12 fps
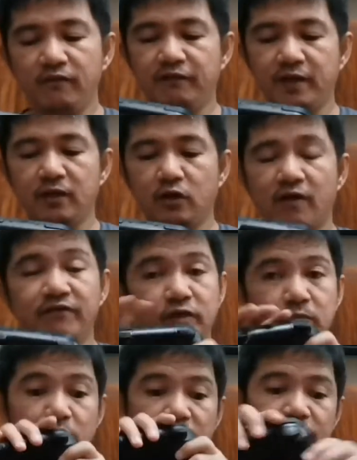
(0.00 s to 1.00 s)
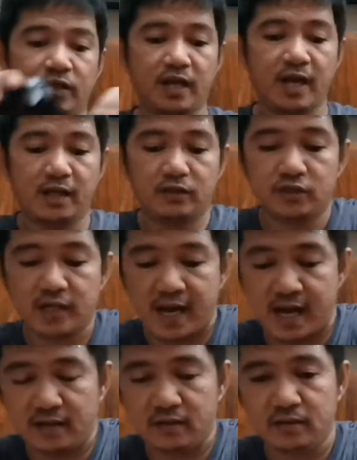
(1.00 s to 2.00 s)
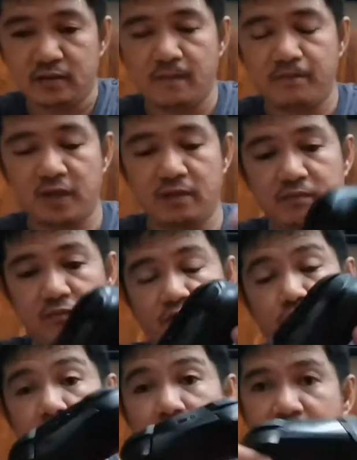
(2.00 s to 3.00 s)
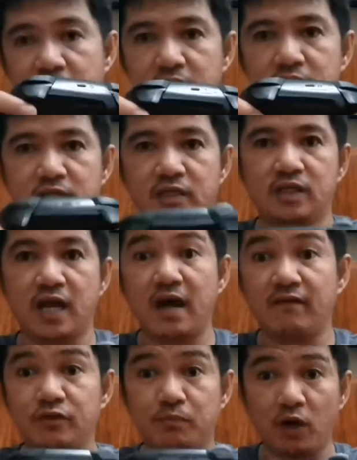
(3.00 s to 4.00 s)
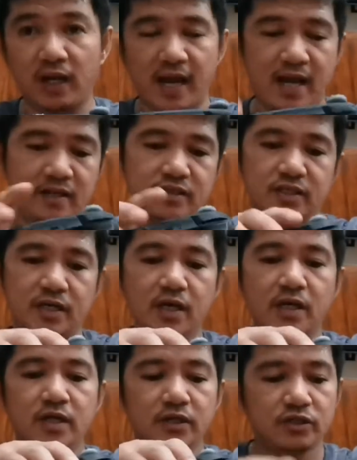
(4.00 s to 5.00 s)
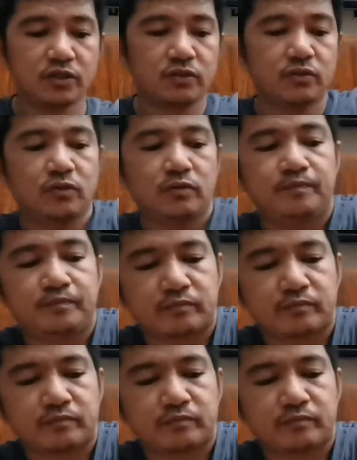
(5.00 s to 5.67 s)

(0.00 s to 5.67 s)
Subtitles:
feel comfortable to the hand, and for me, since I have small hands, so